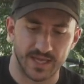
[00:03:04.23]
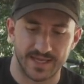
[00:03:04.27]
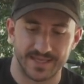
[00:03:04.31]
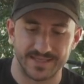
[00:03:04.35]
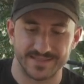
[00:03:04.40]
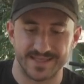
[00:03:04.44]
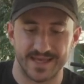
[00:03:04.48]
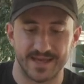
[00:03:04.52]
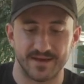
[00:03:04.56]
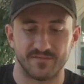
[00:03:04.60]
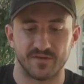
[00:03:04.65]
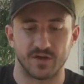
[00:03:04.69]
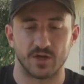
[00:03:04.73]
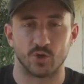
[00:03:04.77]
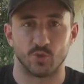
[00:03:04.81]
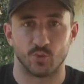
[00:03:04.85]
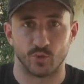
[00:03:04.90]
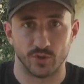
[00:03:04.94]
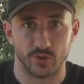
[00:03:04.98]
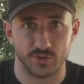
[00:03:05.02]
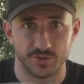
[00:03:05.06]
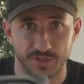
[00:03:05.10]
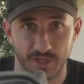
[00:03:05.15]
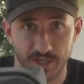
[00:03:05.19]
is they have
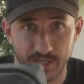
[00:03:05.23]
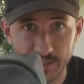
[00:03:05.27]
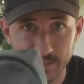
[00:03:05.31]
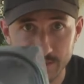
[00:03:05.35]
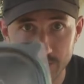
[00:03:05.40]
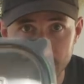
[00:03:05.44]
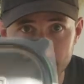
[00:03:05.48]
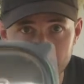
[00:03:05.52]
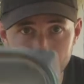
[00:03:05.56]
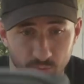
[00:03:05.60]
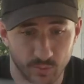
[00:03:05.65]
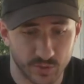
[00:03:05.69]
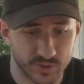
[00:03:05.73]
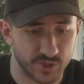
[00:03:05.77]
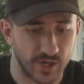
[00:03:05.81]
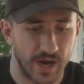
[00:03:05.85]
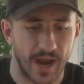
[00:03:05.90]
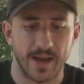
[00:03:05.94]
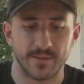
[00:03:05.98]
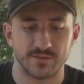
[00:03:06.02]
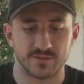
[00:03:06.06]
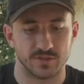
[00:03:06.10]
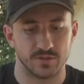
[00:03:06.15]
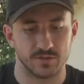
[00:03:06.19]
grilled nuggets, which are
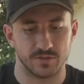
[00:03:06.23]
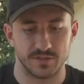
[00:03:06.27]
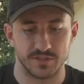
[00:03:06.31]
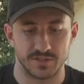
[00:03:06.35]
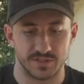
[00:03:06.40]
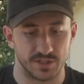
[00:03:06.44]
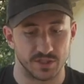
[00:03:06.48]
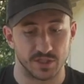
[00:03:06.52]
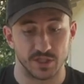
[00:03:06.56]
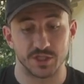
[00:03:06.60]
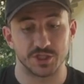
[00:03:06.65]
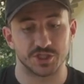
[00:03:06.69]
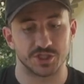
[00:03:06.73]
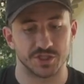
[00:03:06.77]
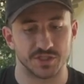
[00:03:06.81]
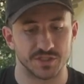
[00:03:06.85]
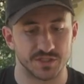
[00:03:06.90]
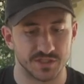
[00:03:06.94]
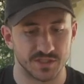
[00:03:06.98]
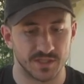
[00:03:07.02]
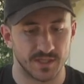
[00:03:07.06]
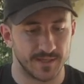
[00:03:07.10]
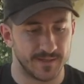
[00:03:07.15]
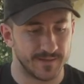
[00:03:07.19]
absolutely
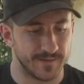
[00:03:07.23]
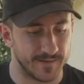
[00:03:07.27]
delicious.